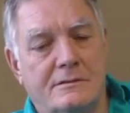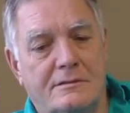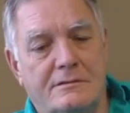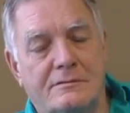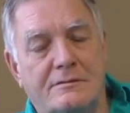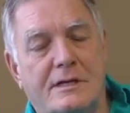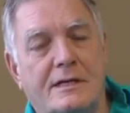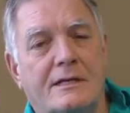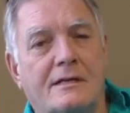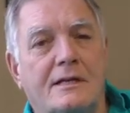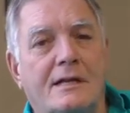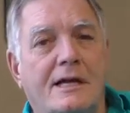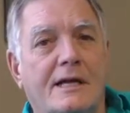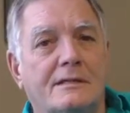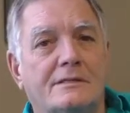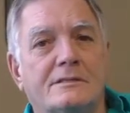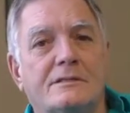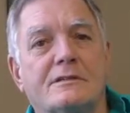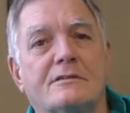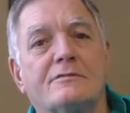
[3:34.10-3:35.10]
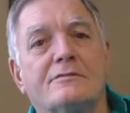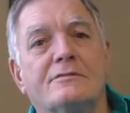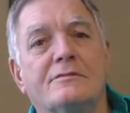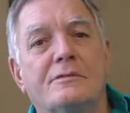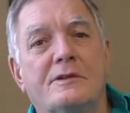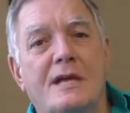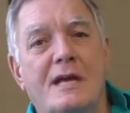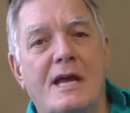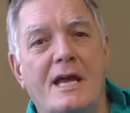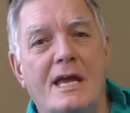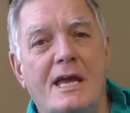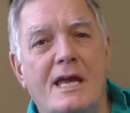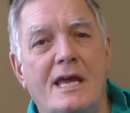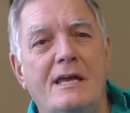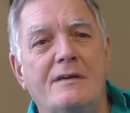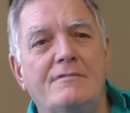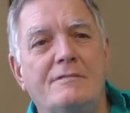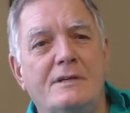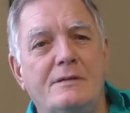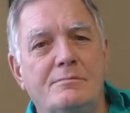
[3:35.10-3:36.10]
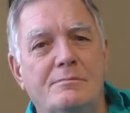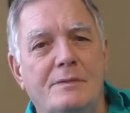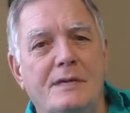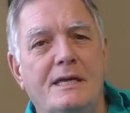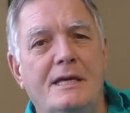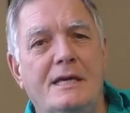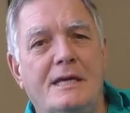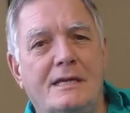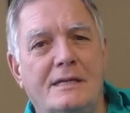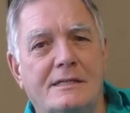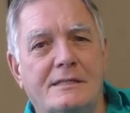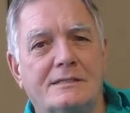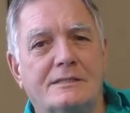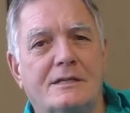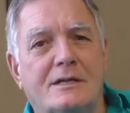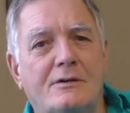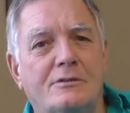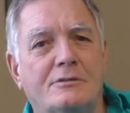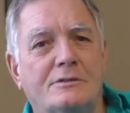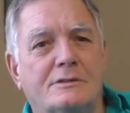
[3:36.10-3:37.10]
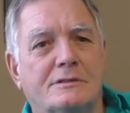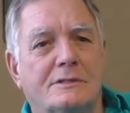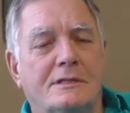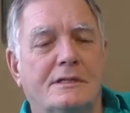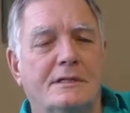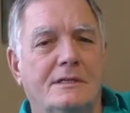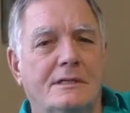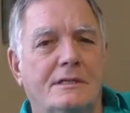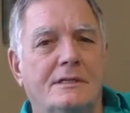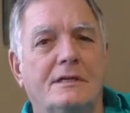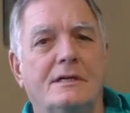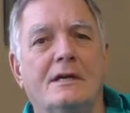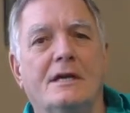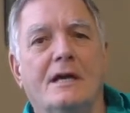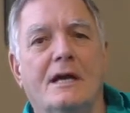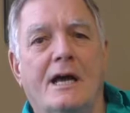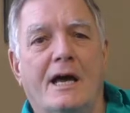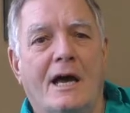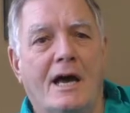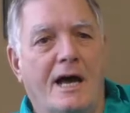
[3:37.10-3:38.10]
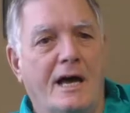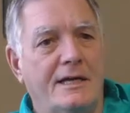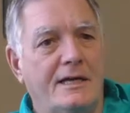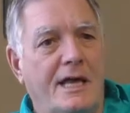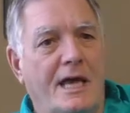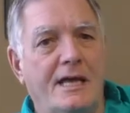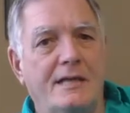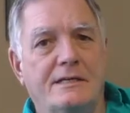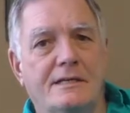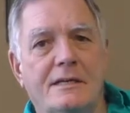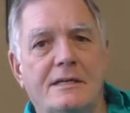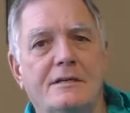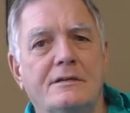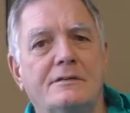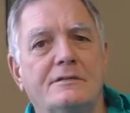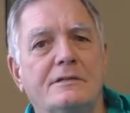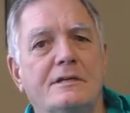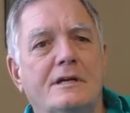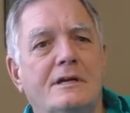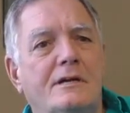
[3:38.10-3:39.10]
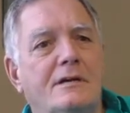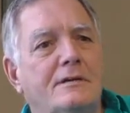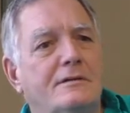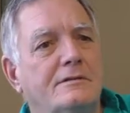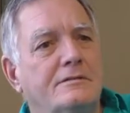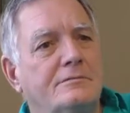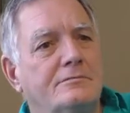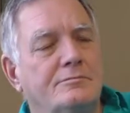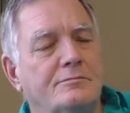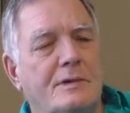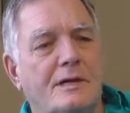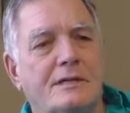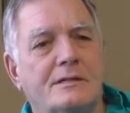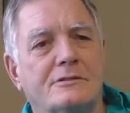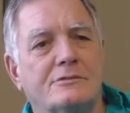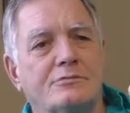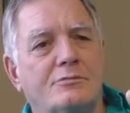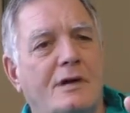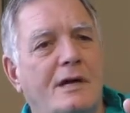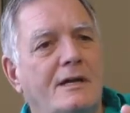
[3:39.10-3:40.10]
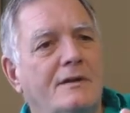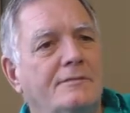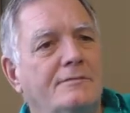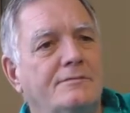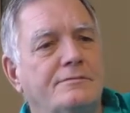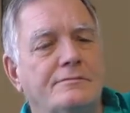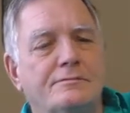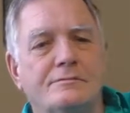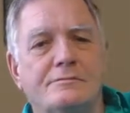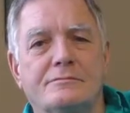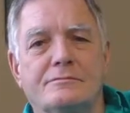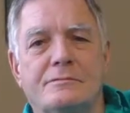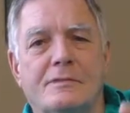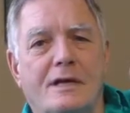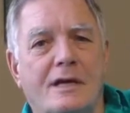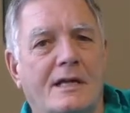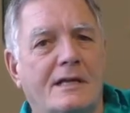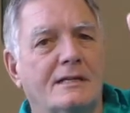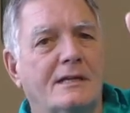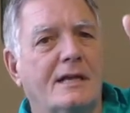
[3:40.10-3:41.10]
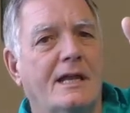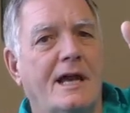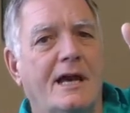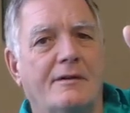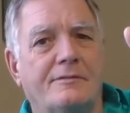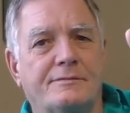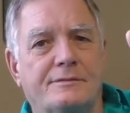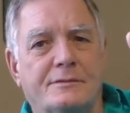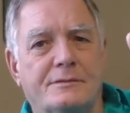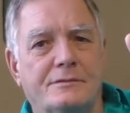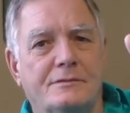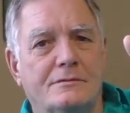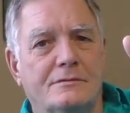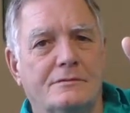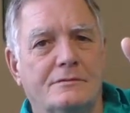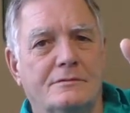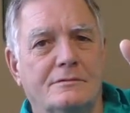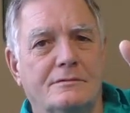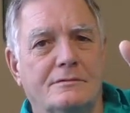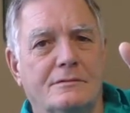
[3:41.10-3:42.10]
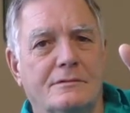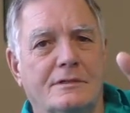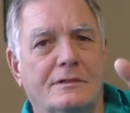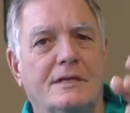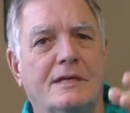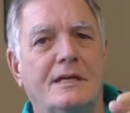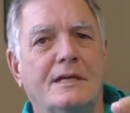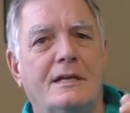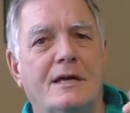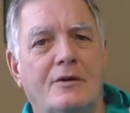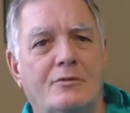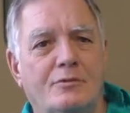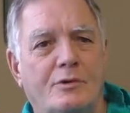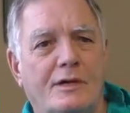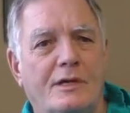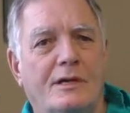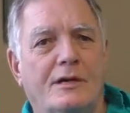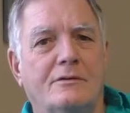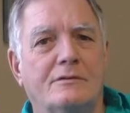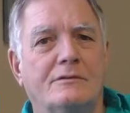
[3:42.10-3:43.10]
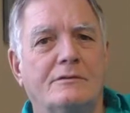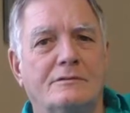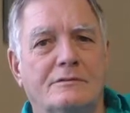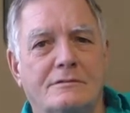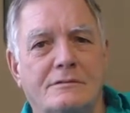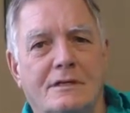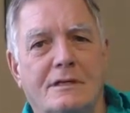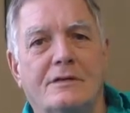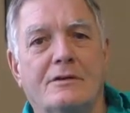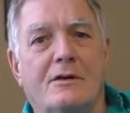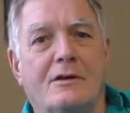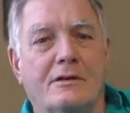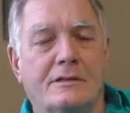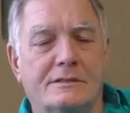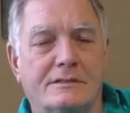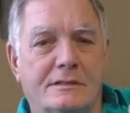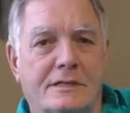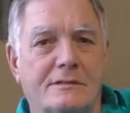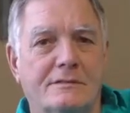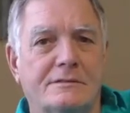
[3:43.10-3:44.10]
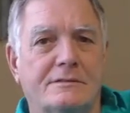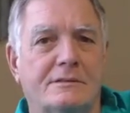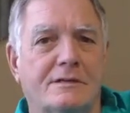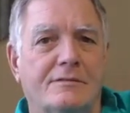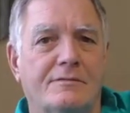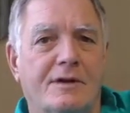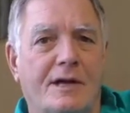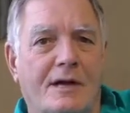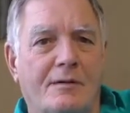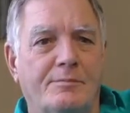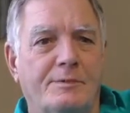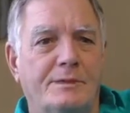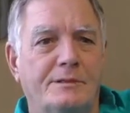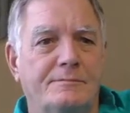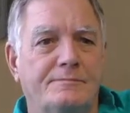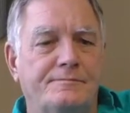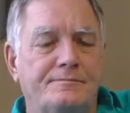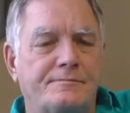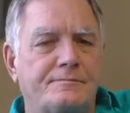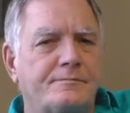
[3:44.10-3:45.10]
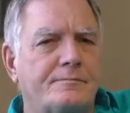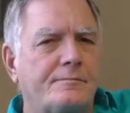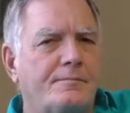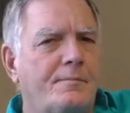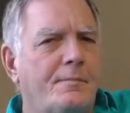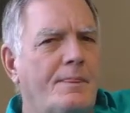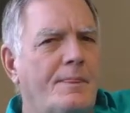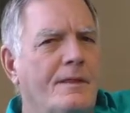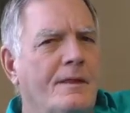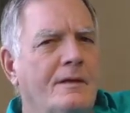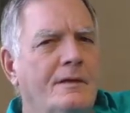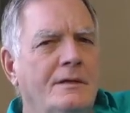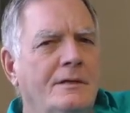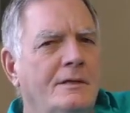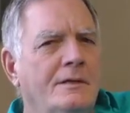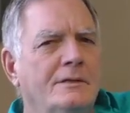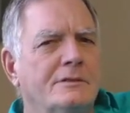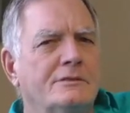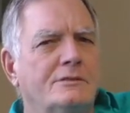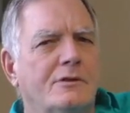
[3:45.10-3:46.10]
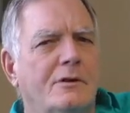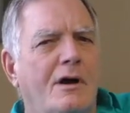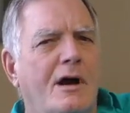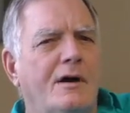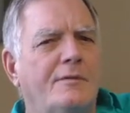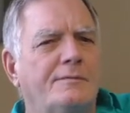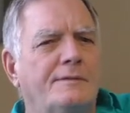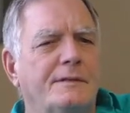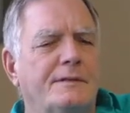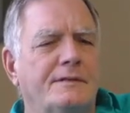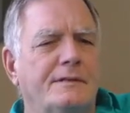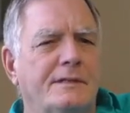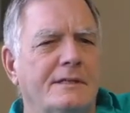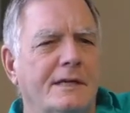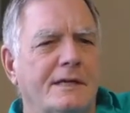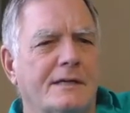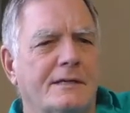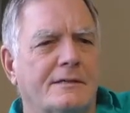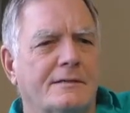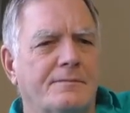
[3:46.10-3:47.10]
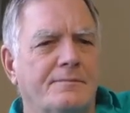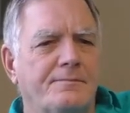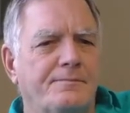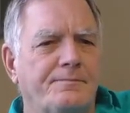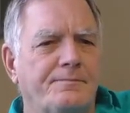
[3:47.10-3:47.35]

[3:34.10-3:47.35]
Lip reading: recollection of even being in his house. I ate dinner there, met his wife, and left. And then I went out, and all this other stuff happened. So I often think,